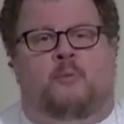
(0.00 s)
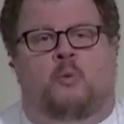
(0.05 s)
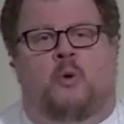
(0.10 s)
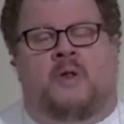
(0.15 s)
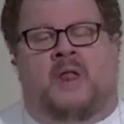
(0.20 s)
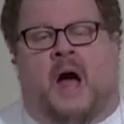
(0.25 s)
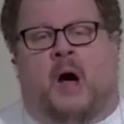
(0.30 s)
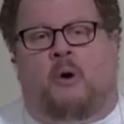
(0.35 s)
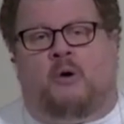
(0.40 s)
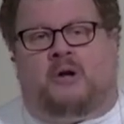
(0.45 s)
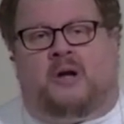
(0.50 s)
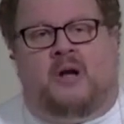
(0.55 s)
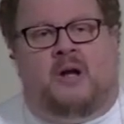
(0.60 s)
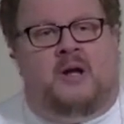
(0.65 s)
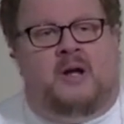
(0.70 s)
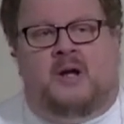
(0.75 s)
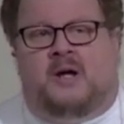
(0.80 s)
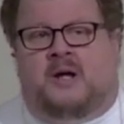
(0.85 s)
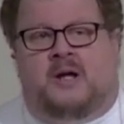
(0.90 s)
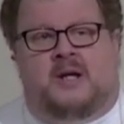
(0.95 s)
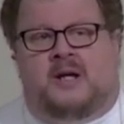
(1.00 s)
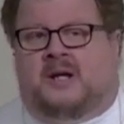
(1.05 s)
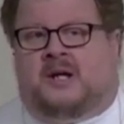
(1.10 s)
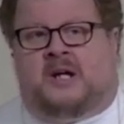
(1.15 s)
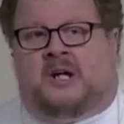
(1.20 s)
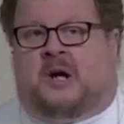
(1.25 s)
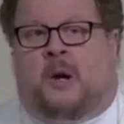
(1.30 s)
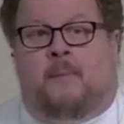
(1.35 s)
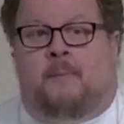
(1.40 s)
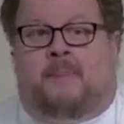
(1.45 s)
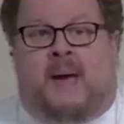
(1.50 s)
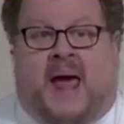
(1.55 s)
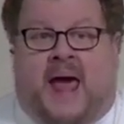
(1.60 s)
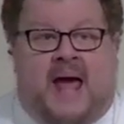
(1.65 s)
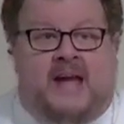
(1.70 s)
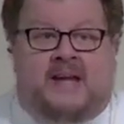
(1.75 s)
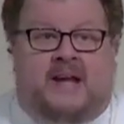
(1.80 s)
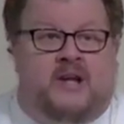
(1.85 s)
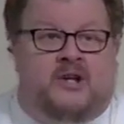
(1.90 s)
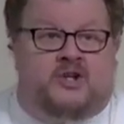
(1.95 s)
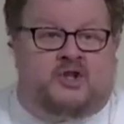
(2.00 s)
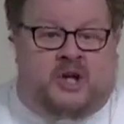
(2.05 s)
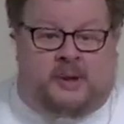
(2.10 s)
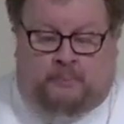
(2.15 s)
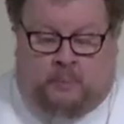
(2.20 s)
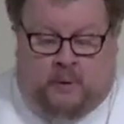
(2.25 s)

without companionship,